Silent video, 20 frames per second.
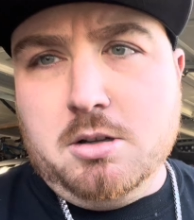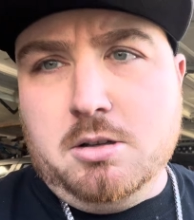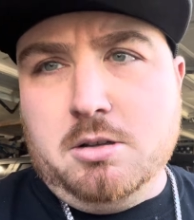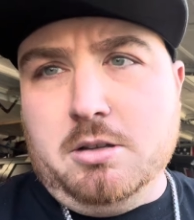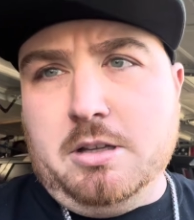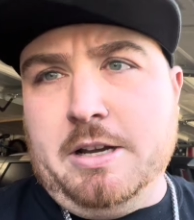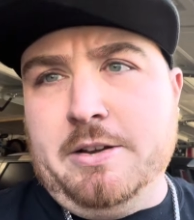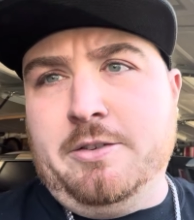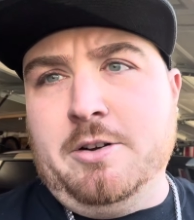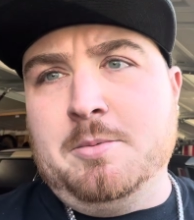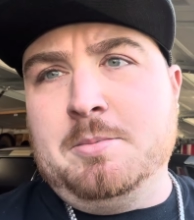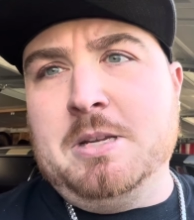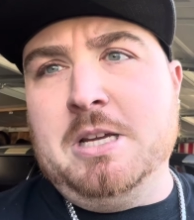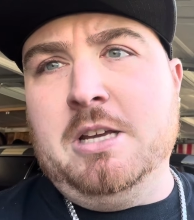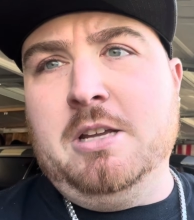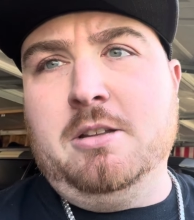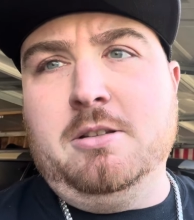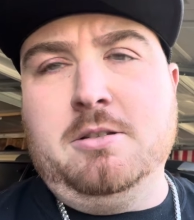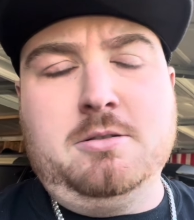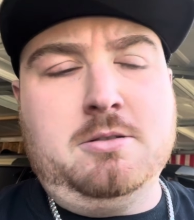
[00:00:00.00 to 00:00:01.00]
life
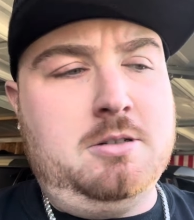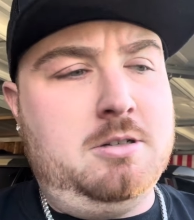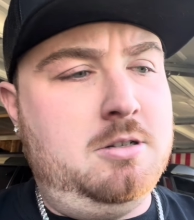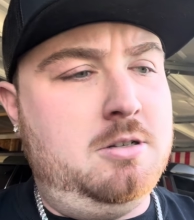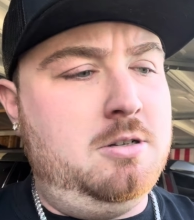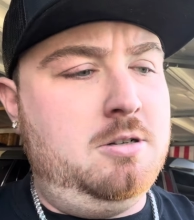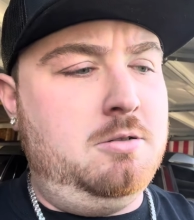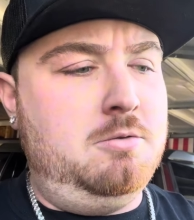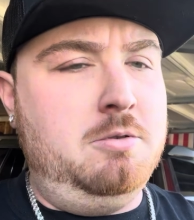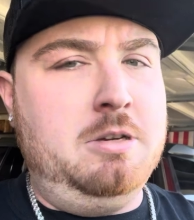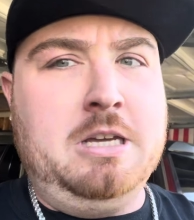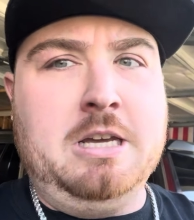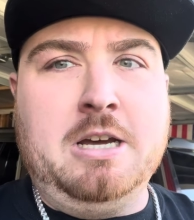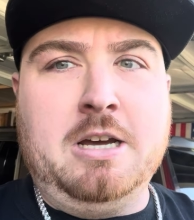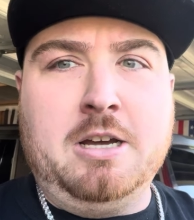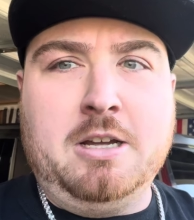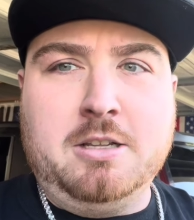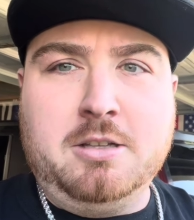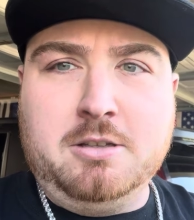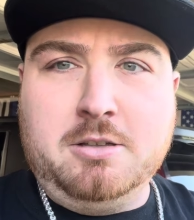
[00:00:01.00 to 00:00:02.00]
update we
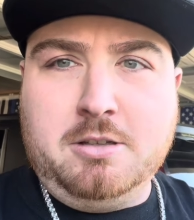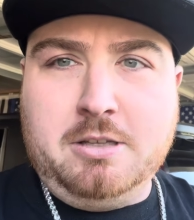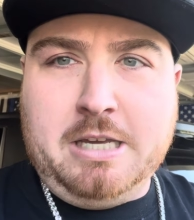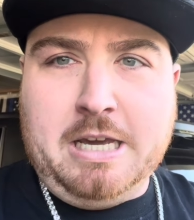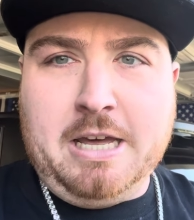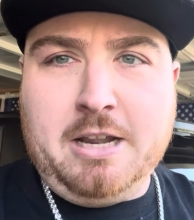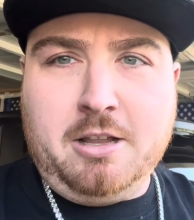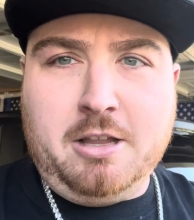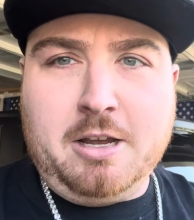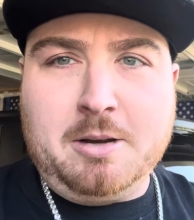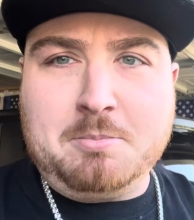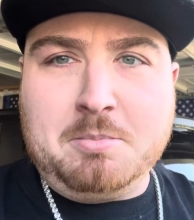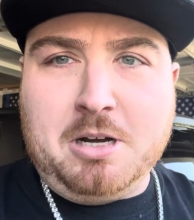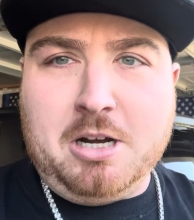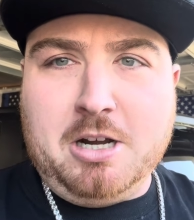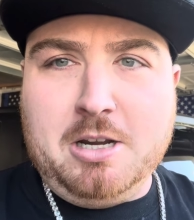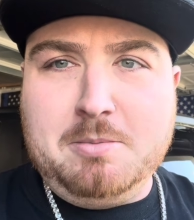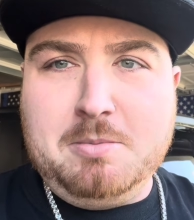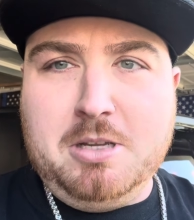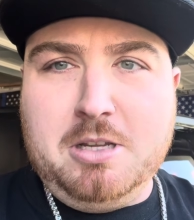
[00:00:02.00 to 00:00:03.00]
got cadillac
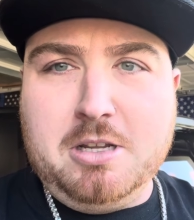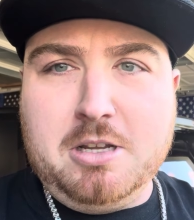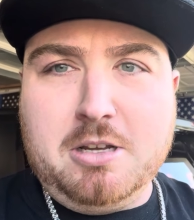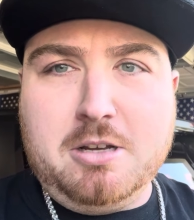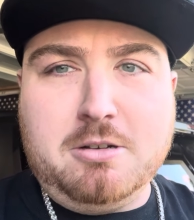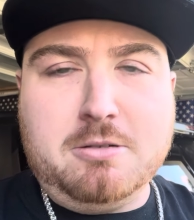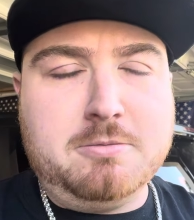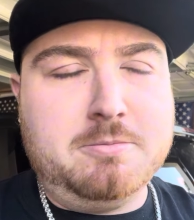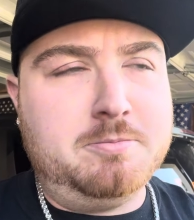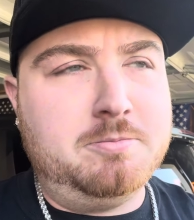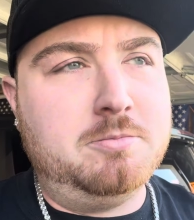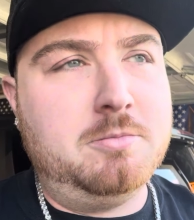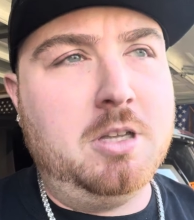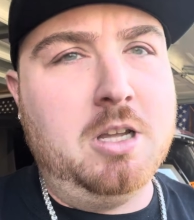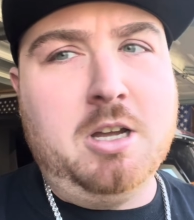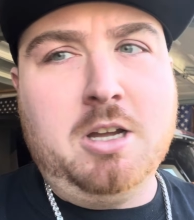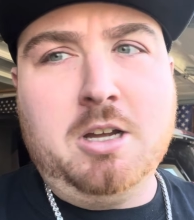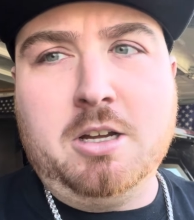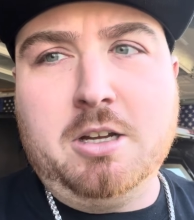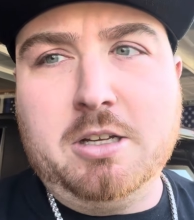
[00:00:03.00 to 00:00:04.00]
behind me now
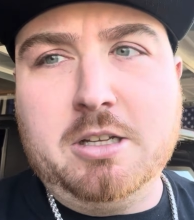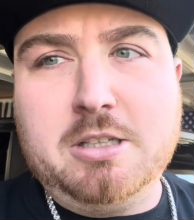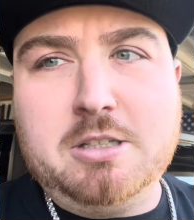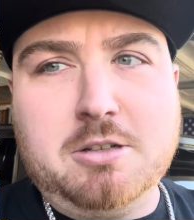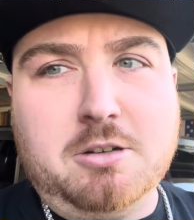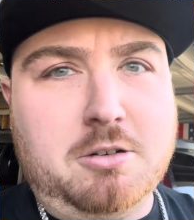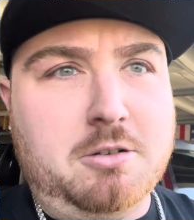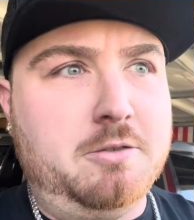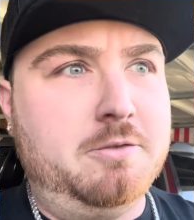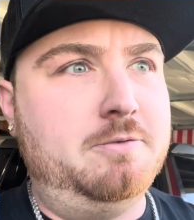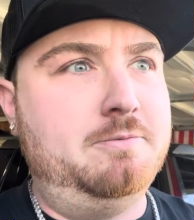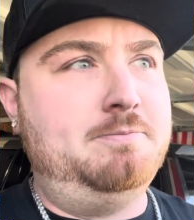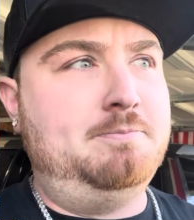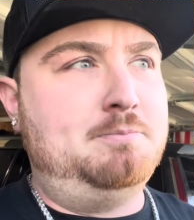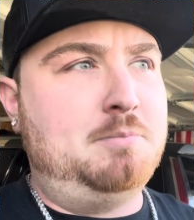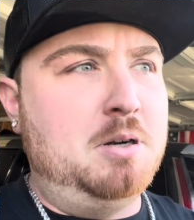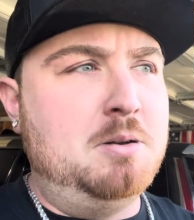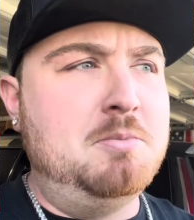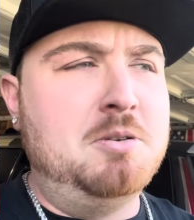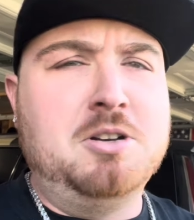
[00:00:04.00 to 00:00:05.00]
uh, it's all
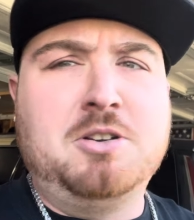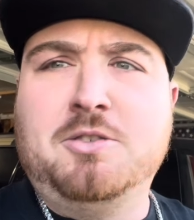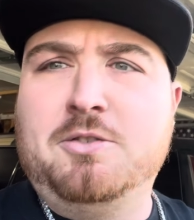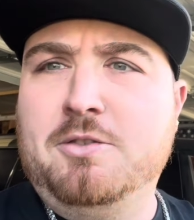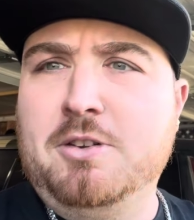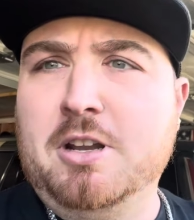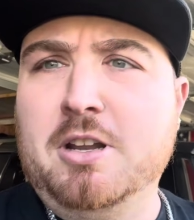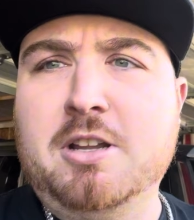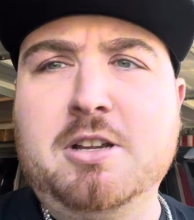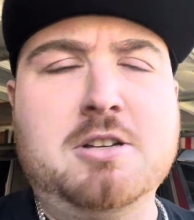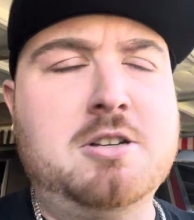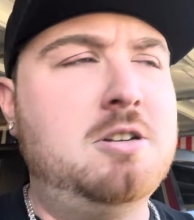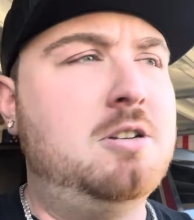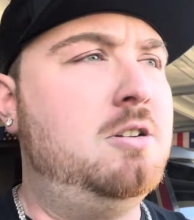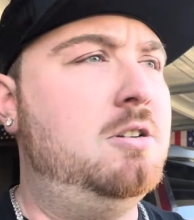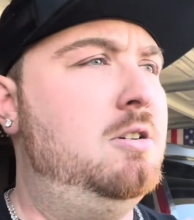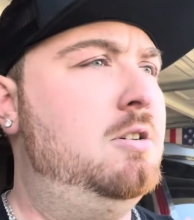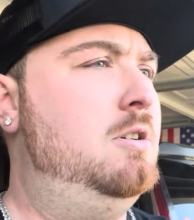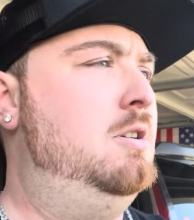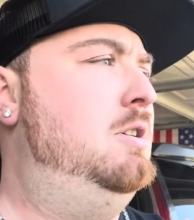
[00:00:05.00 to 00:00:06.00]
pretty much finished
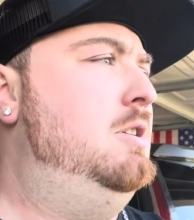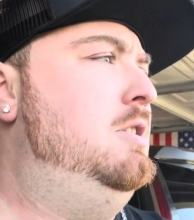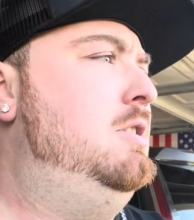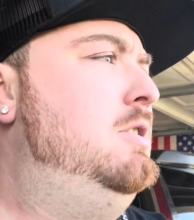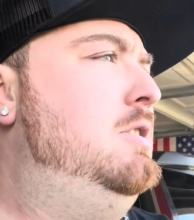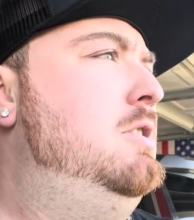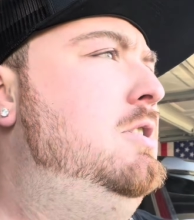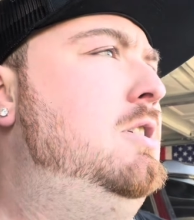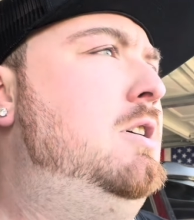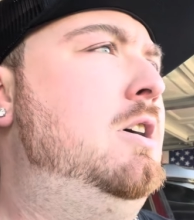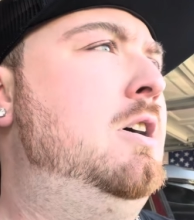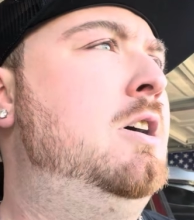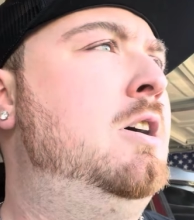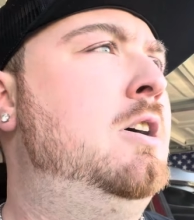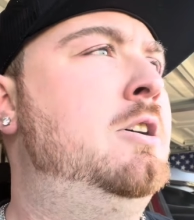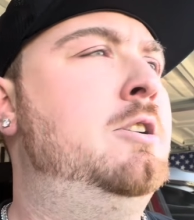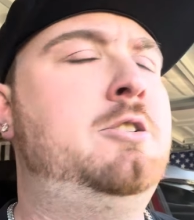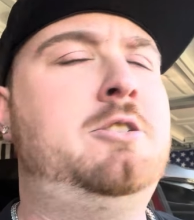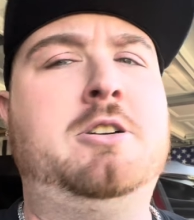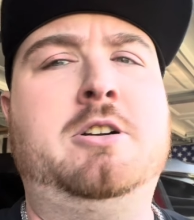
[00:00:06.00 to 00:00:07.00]

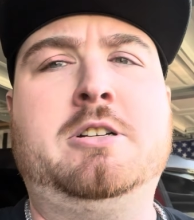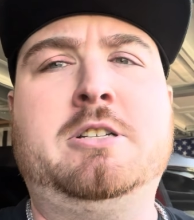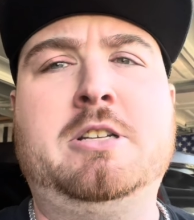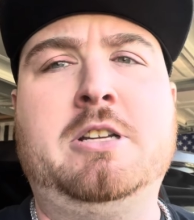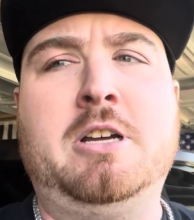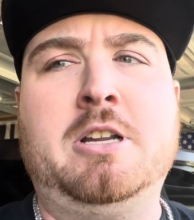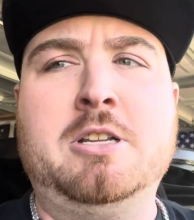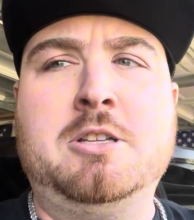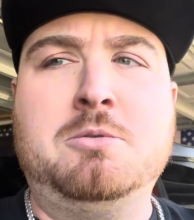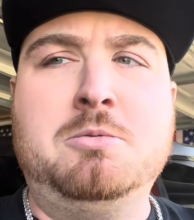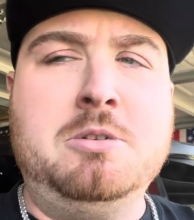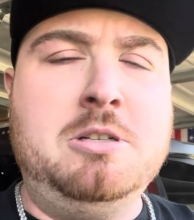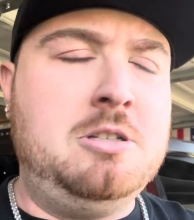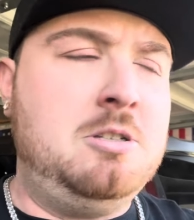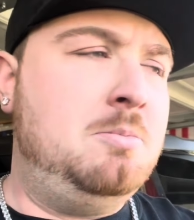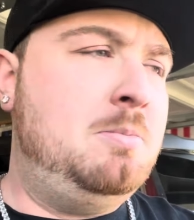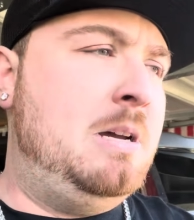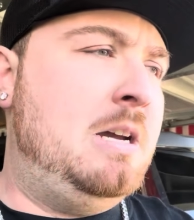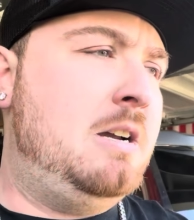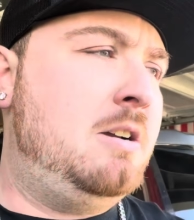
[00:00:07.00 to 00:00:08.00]
uh, truck's got its
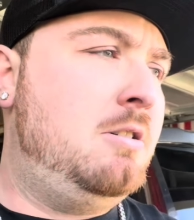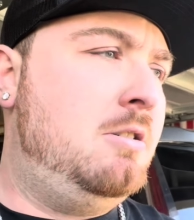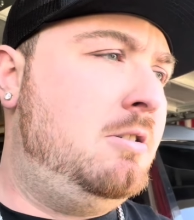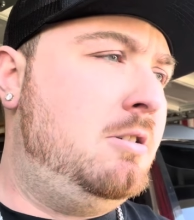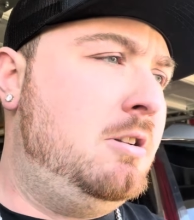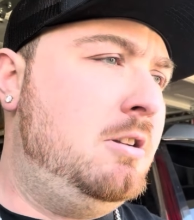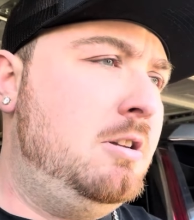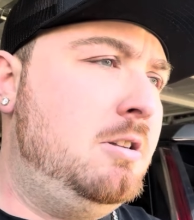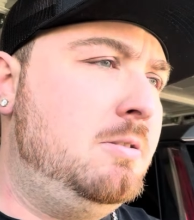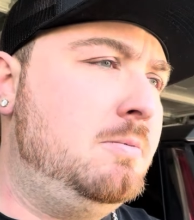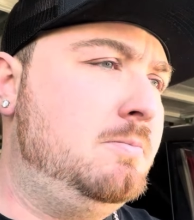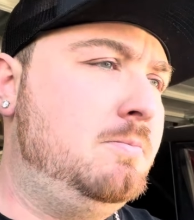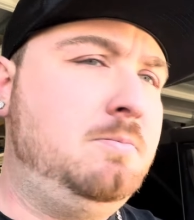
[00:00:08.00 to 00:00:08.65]
wheels back on it